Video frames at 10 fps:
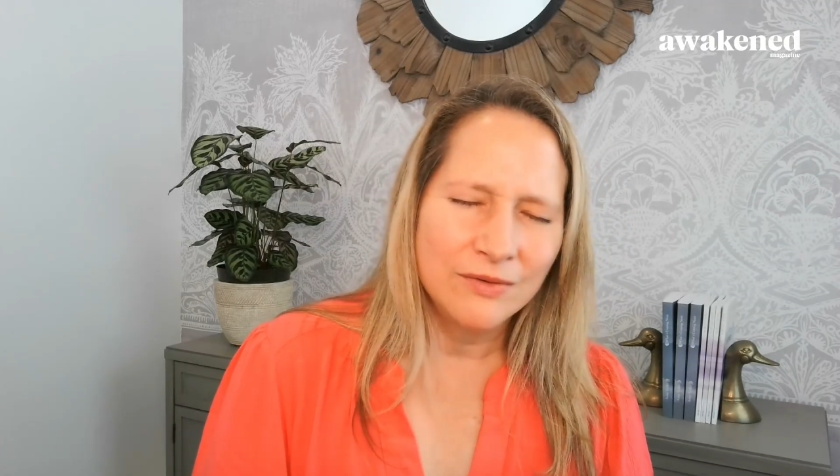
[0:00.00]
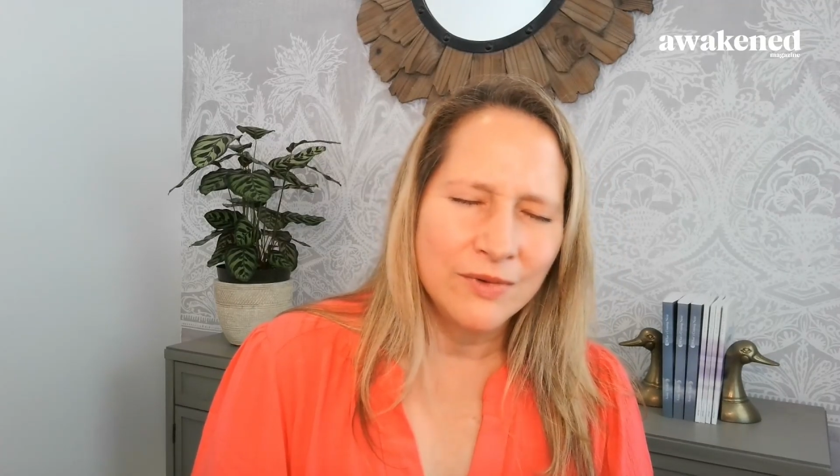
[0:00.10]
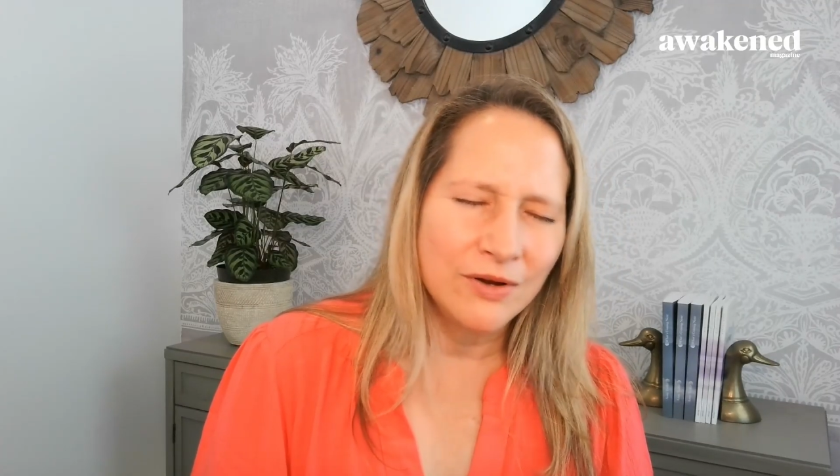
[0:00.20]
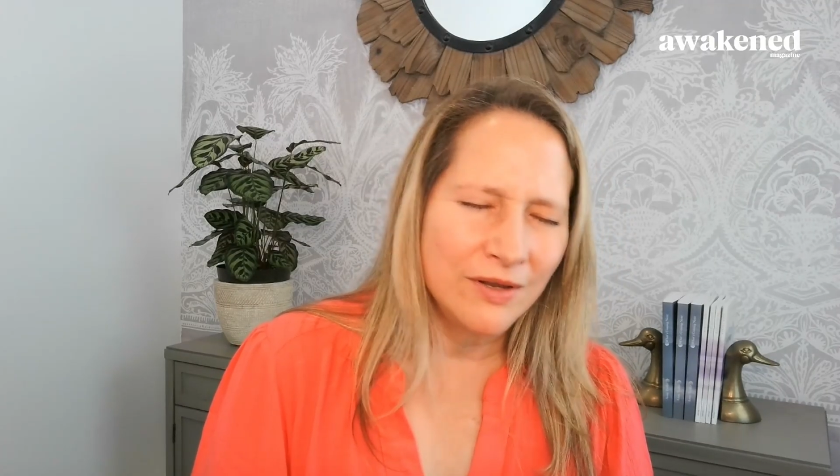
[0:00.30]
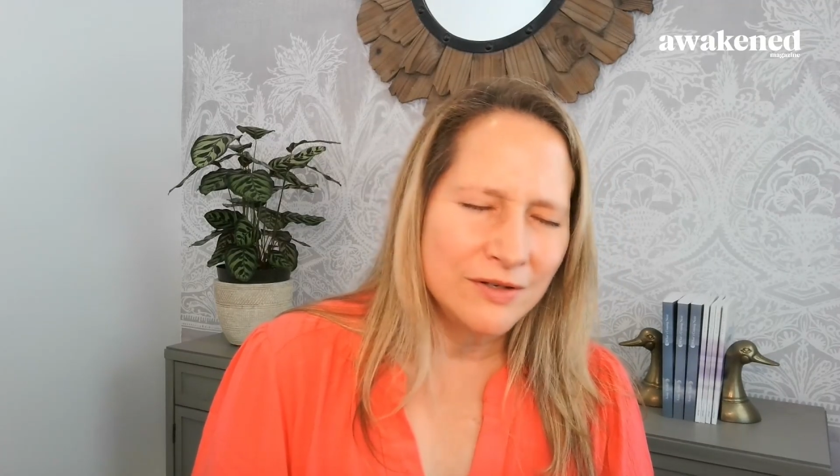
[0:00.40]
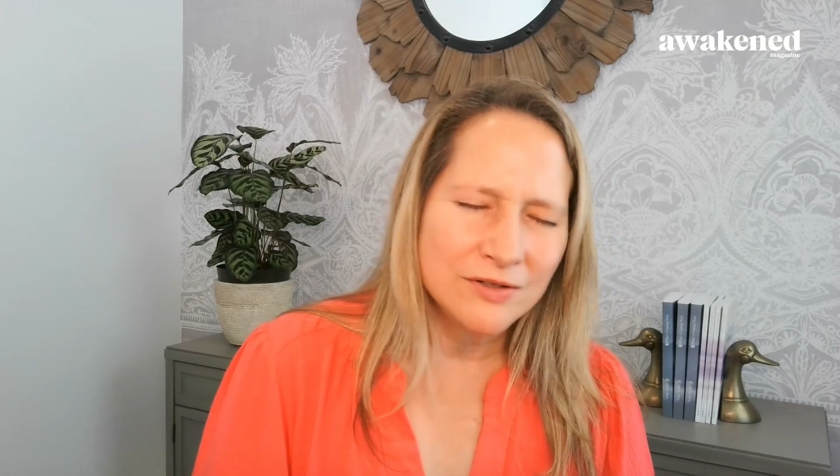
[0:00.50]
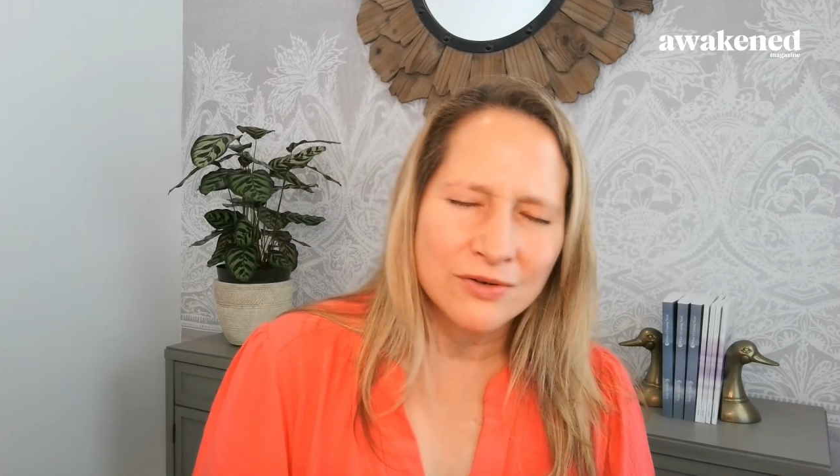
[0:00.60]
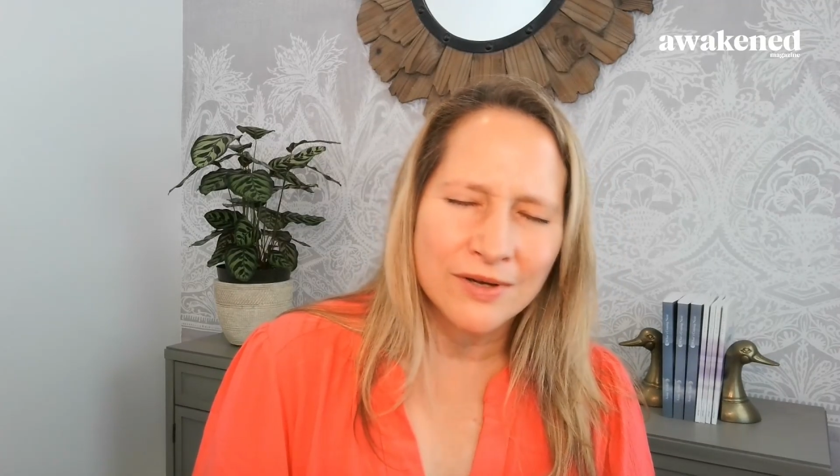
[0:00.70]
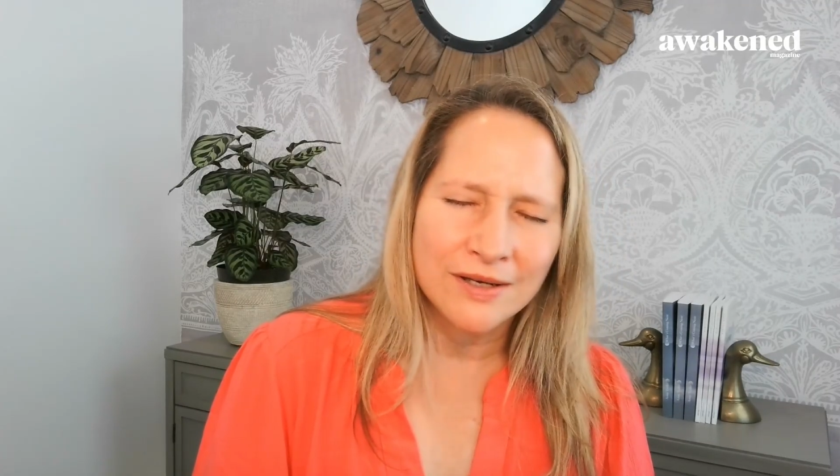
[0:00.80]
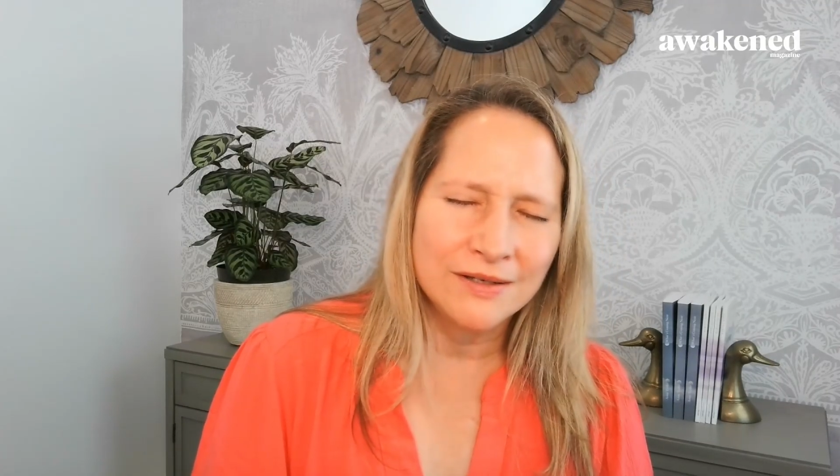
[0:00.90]
We are
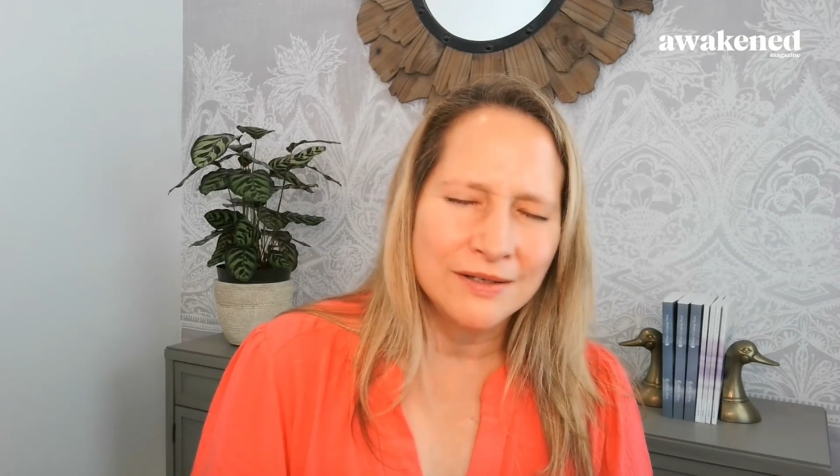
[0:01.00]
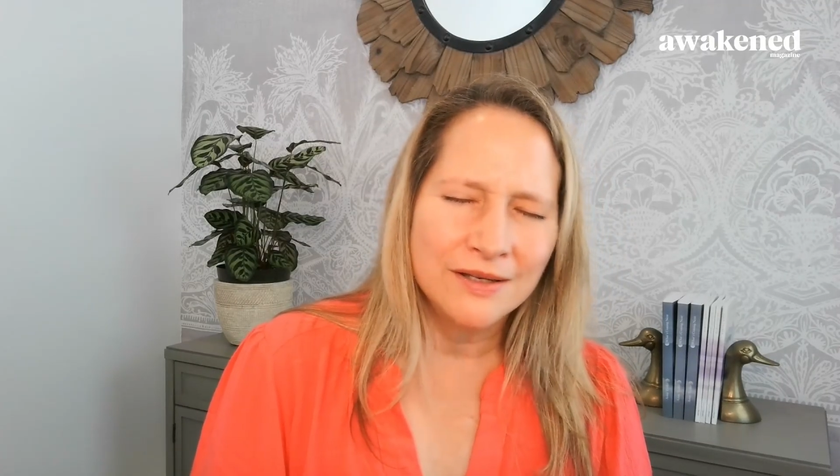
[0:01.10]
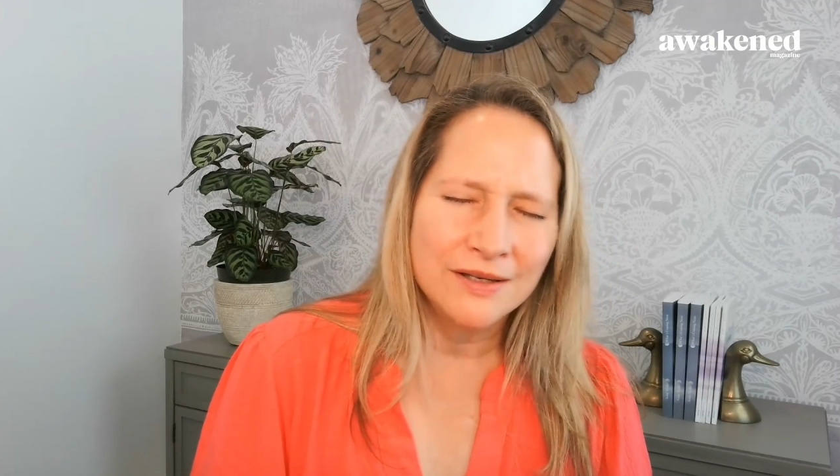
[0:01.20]
integrated